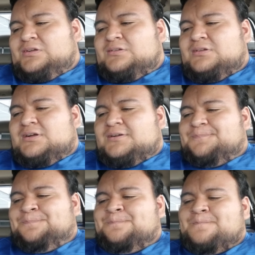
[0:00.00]

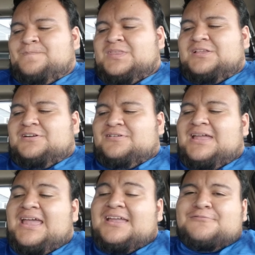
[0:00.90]
you know,
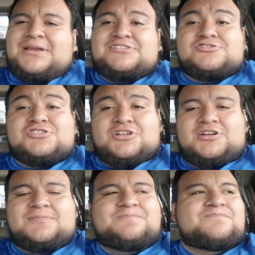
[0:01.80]
hey, racial
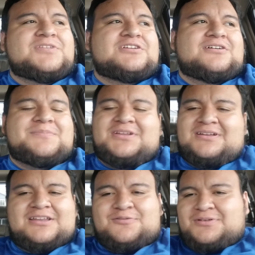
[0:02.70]
slur, you know,
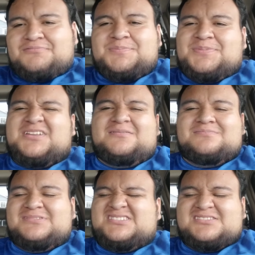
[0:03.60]
I don't want to repeat
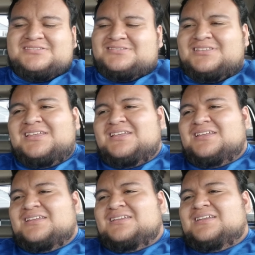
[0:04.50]
them.
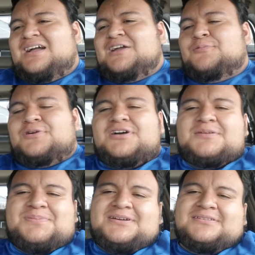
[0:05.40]
I
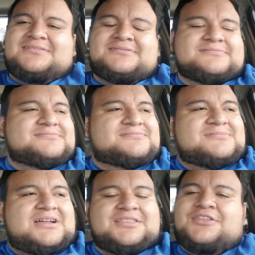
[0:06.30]
would, but
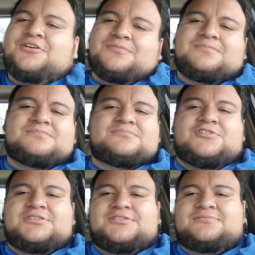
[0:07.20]
I don't
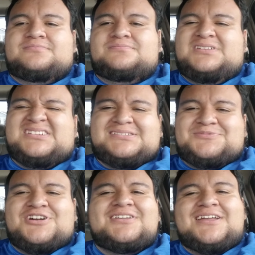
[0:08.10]
want to, because I'm
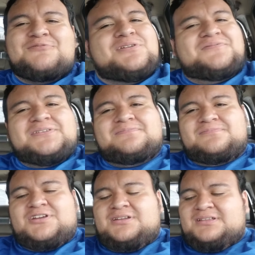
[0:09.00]
trying to get rid of it,
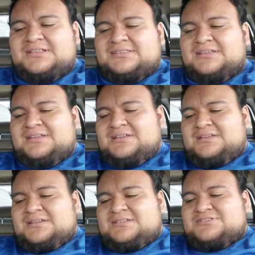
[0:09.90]
right? And
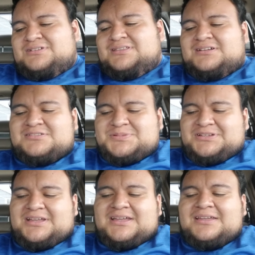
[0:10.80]
so he tells me,
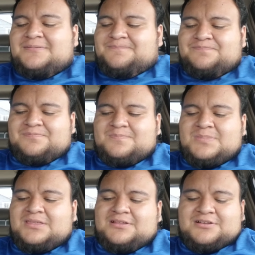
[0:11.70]
hey,
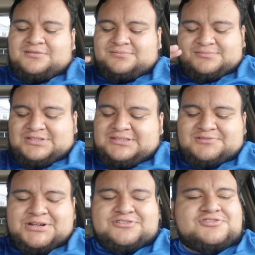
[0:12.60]
you know, says a
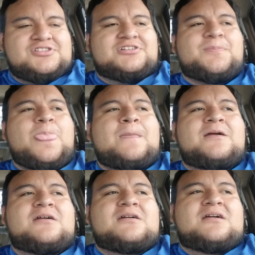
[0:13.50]
racial slur.
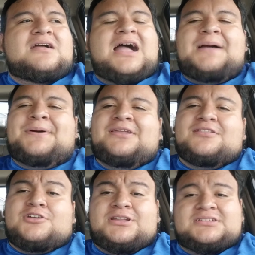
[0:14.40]
How about you
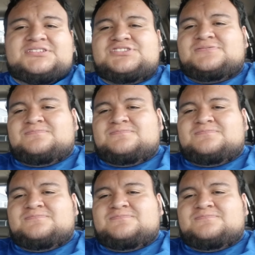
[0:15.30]
learn English?